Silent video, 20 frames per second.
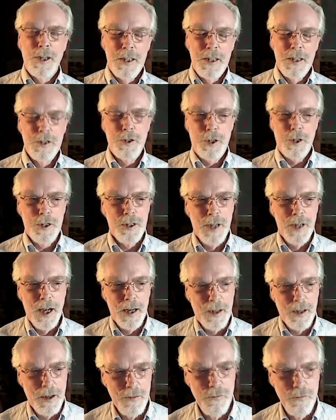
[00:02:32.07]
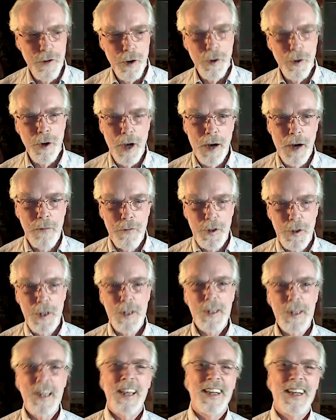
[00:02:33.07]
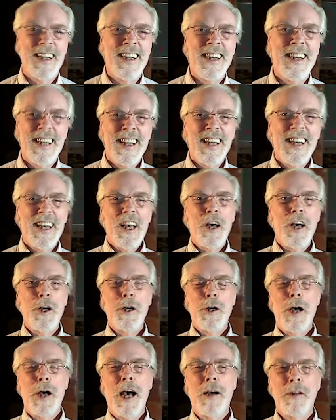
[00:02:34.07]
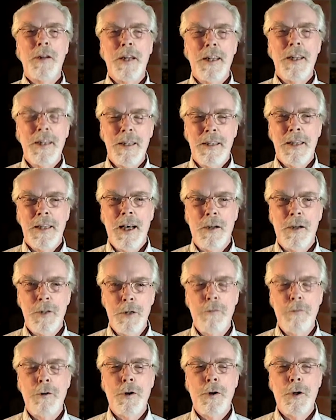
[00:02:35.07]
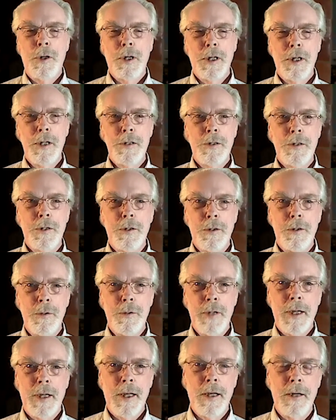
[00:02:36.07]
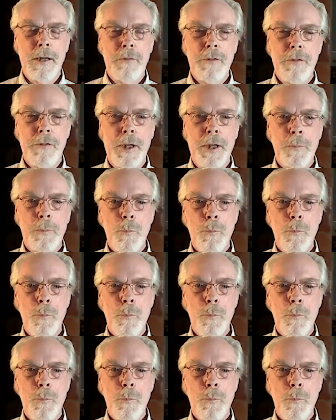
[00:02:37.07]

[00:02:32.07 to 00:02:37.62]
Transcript: just not very obvious how difficult it is to do that kind of thing.